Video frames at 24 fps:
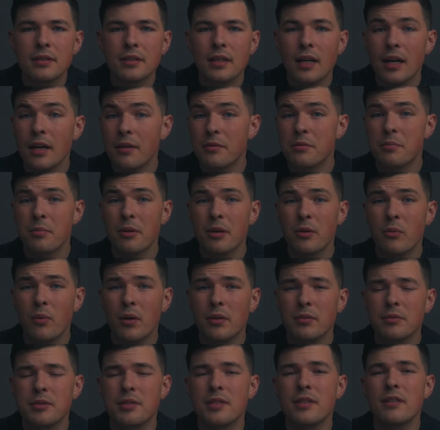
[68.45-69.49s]
It was pretty
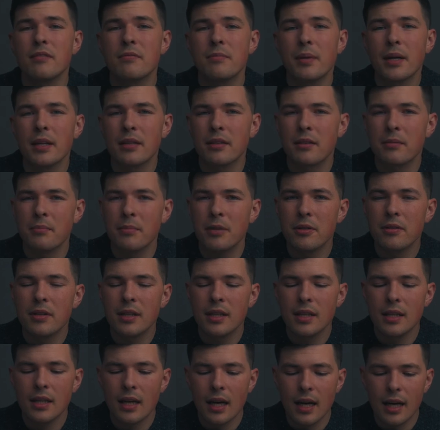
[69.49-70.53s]
well received by the
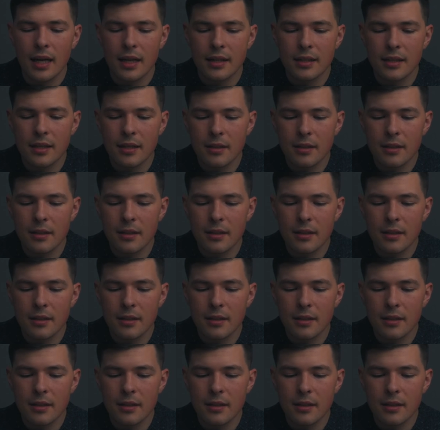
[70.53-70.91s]
community. I ended